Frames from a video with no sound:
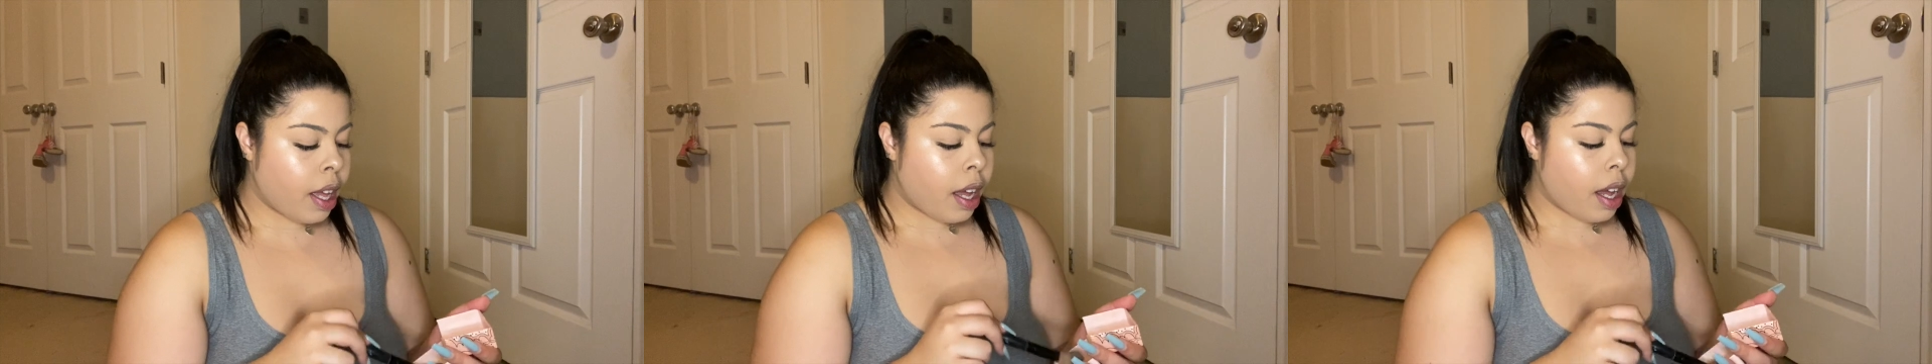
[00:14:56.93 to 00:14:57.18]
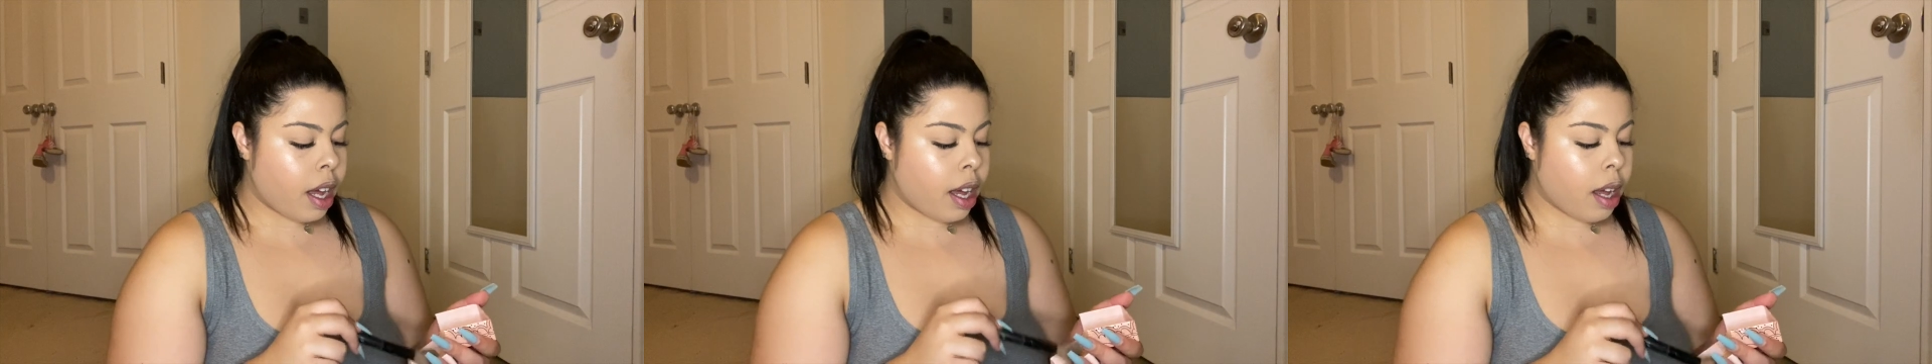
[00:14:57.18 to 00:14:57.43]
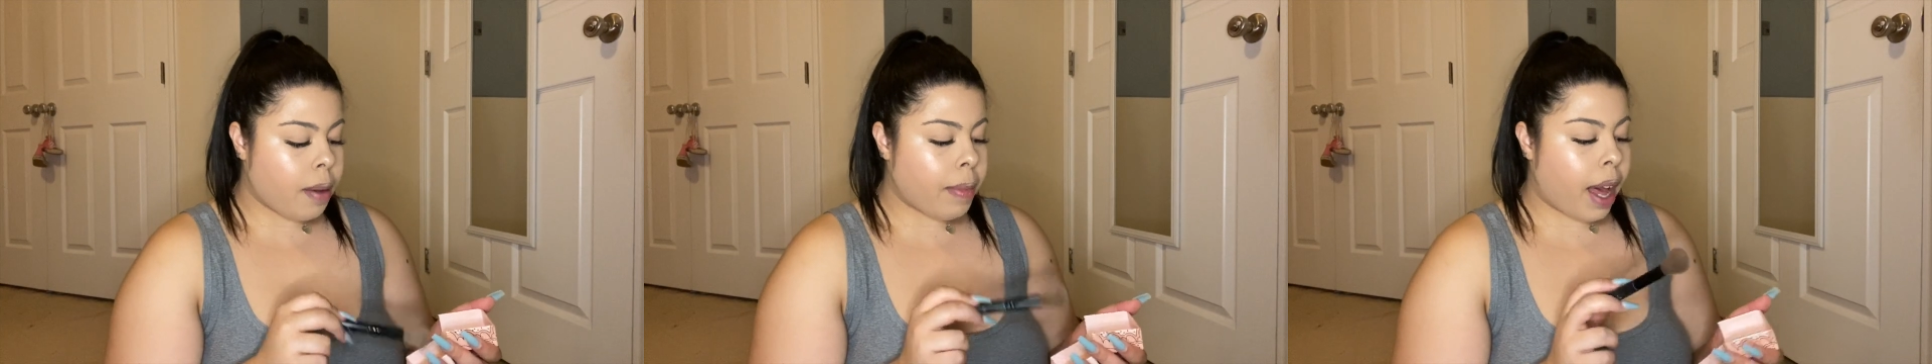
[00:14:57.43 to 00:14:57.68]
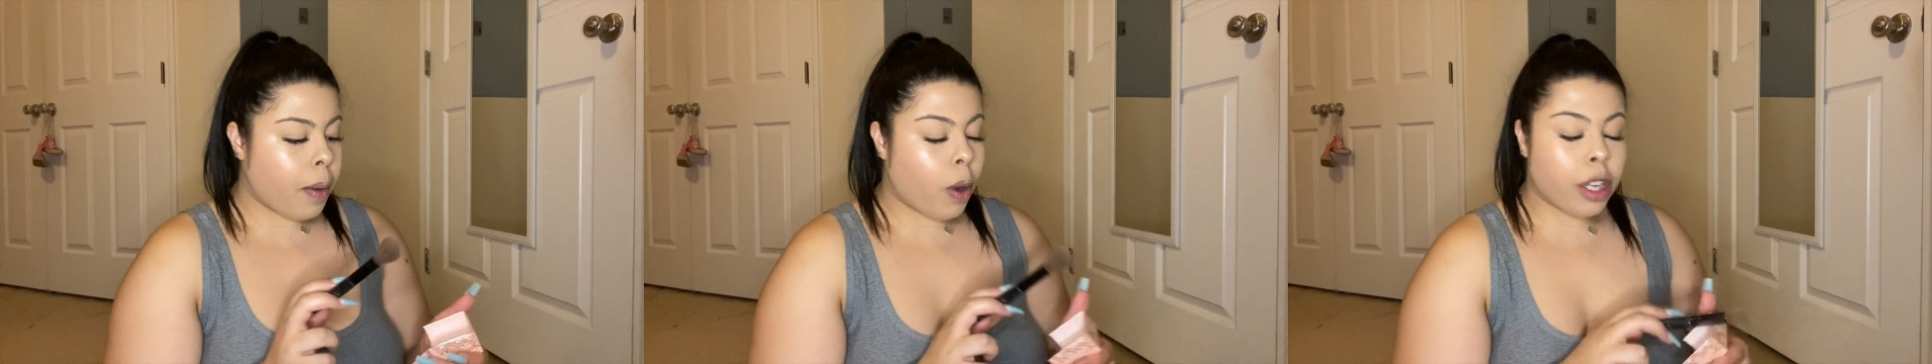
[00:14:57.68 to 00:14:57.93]

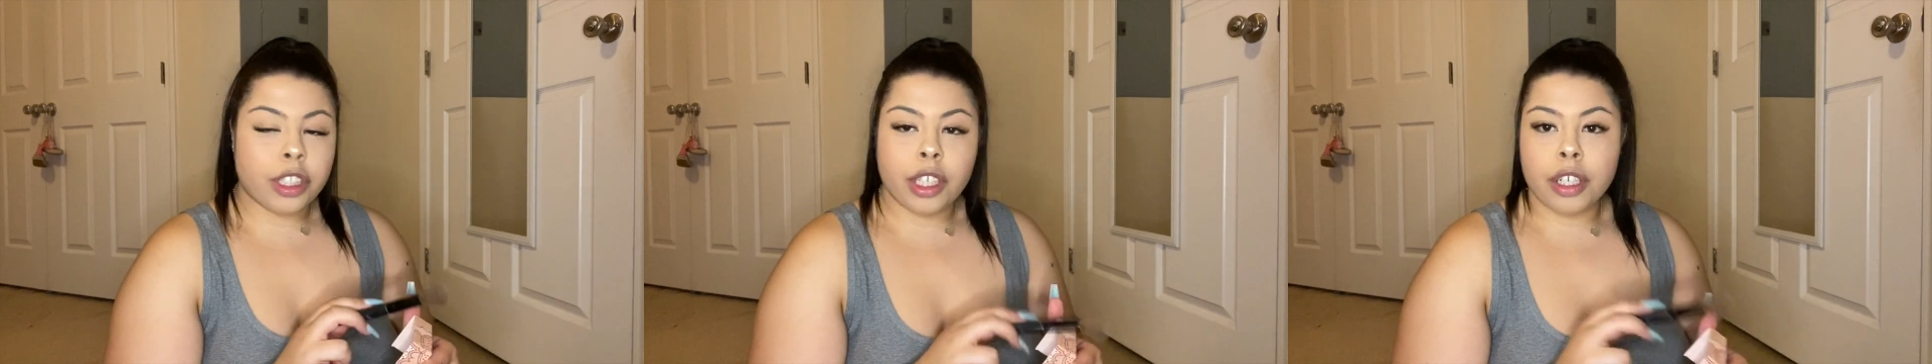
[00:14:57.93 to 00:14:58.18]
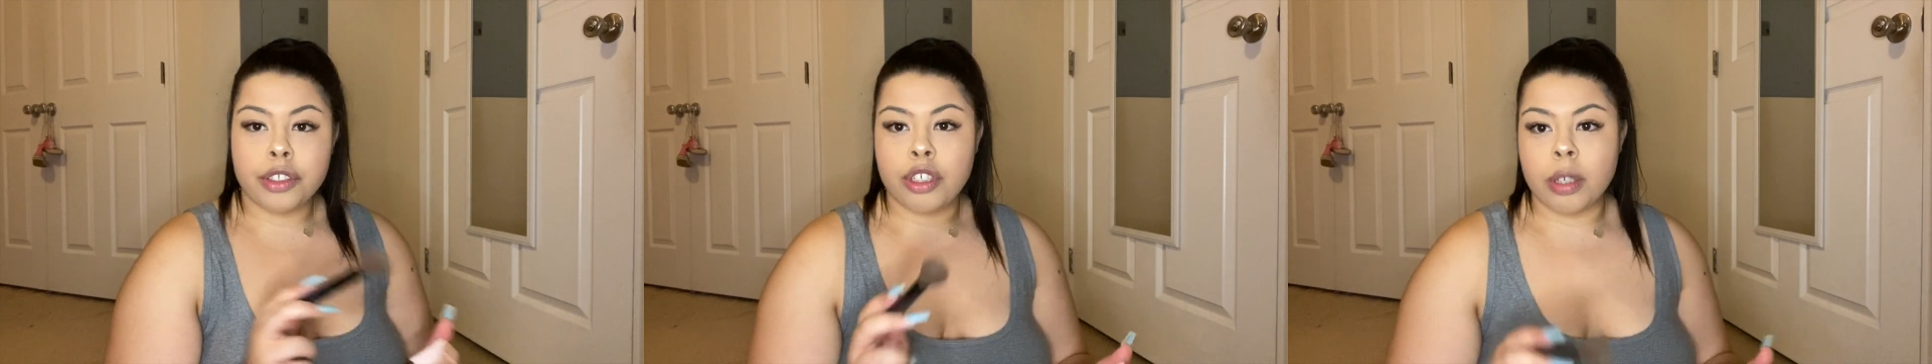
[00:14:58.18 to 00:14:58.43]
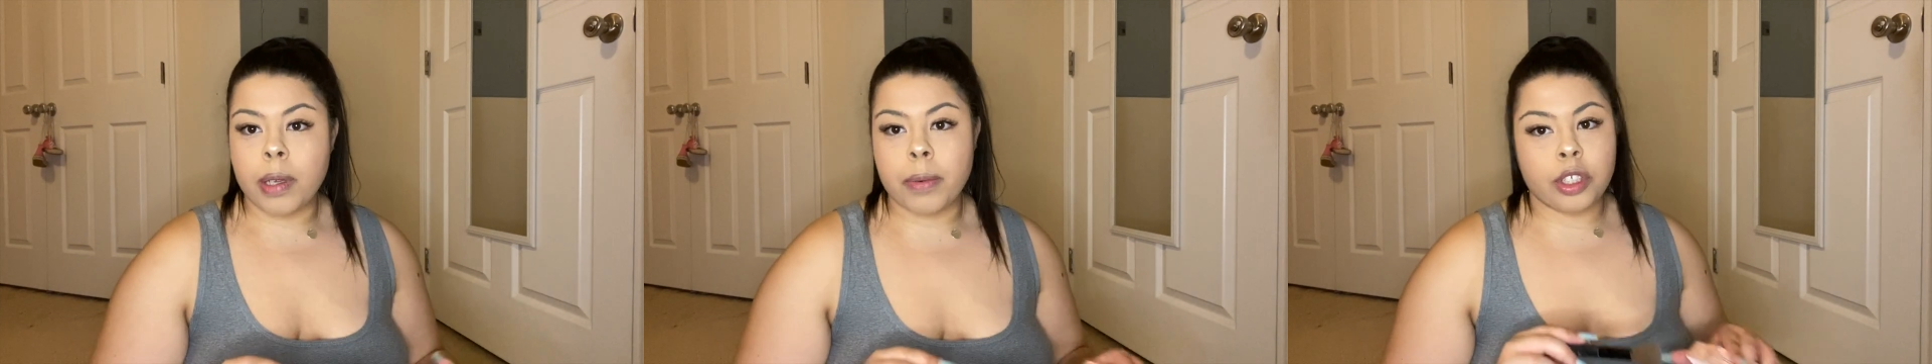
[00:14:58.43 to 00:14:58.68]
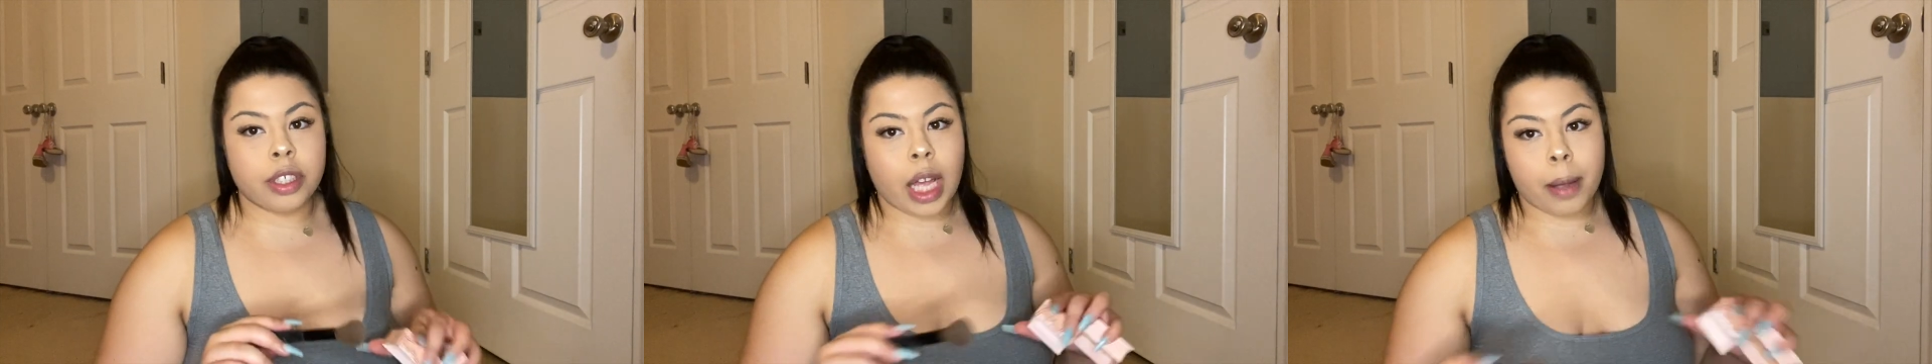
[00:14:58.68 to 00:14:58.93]
I'm watching it on Tubi,
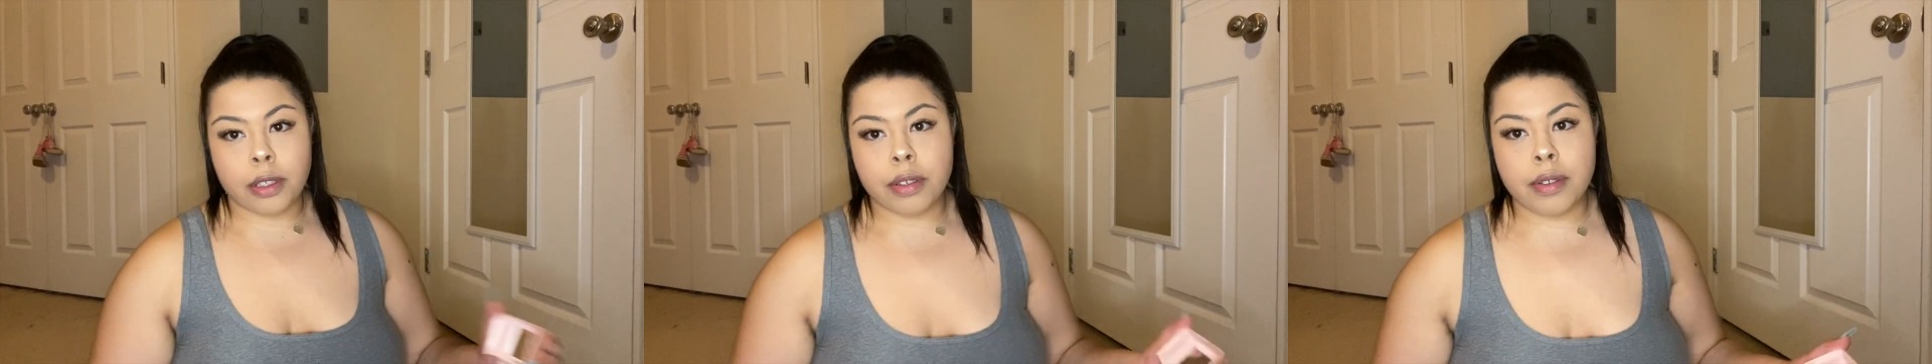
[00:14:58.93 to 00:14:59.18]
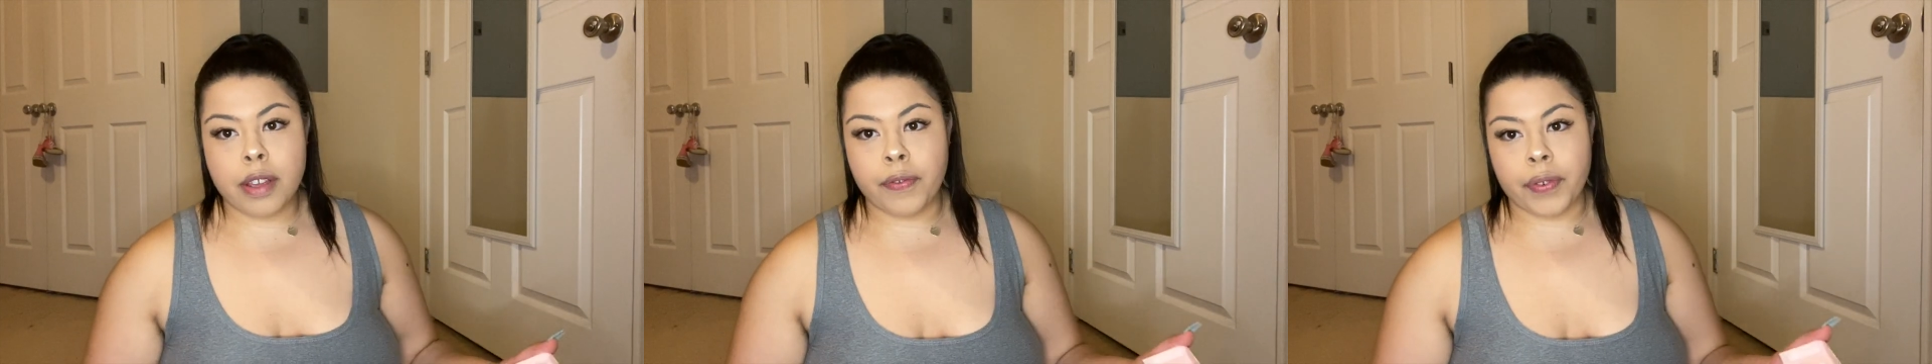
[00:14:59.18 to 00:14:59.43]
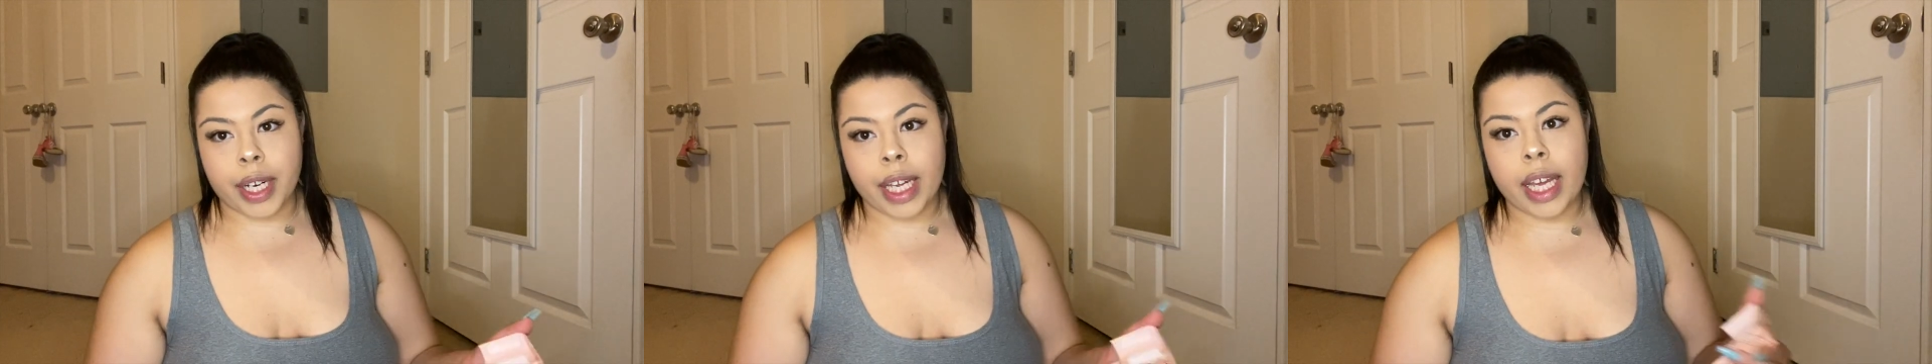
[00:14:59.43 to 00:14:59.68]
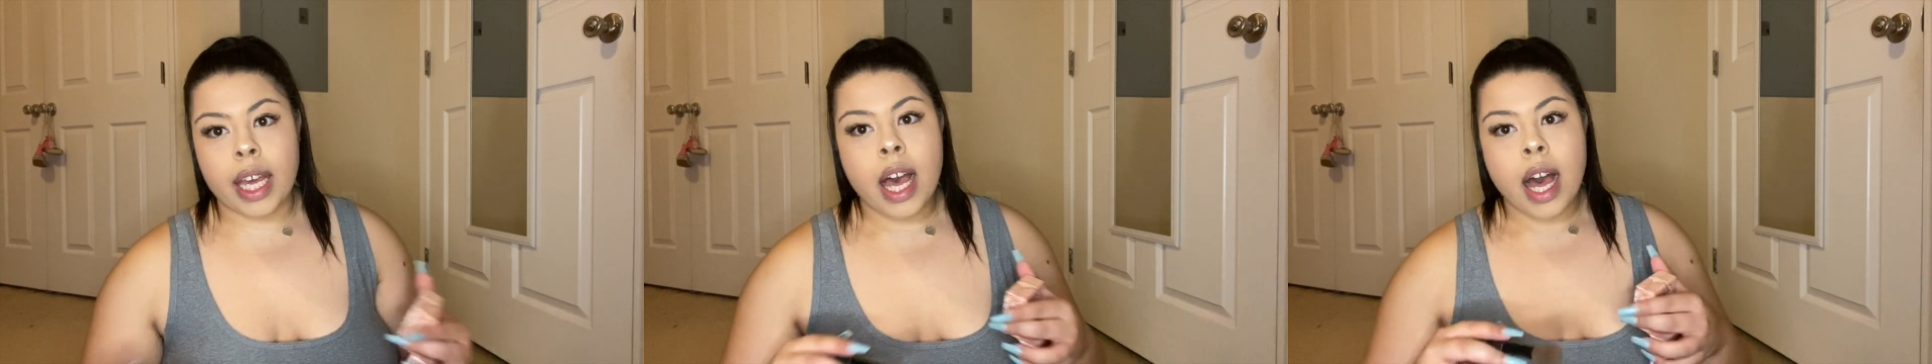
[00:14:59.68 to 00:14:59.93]
which is absolutely
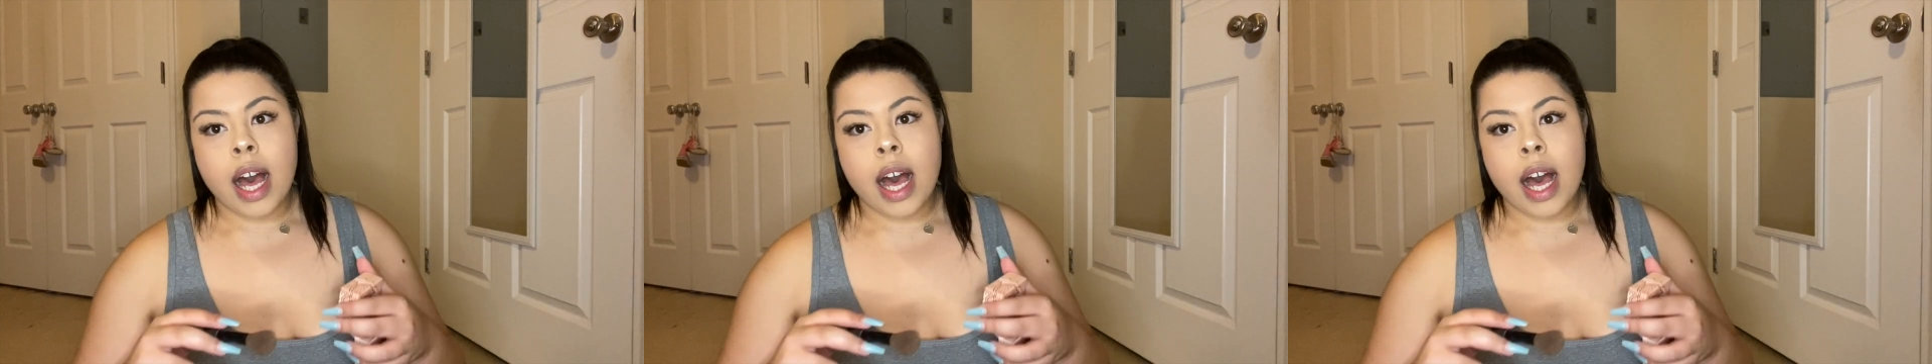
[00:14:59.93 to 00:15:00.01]
free.